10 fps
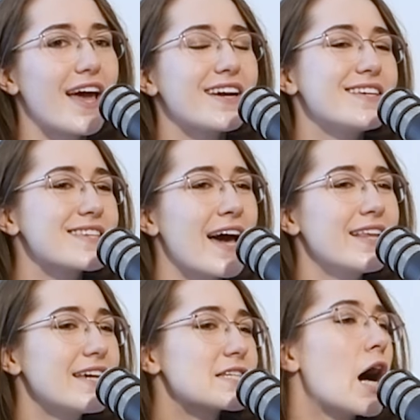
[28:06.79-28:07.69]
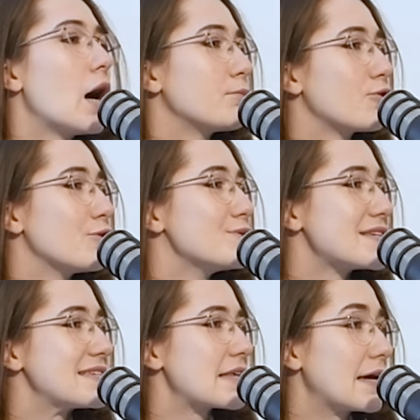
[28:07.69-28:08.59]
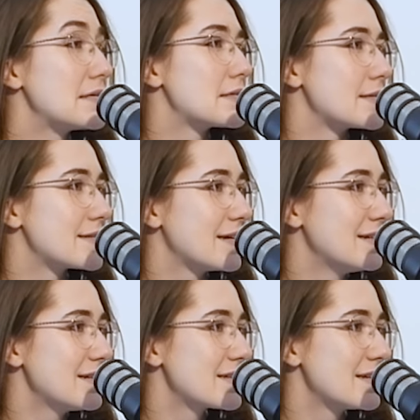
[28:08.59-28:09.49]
he's kind of like Tom Cruise's like assistant.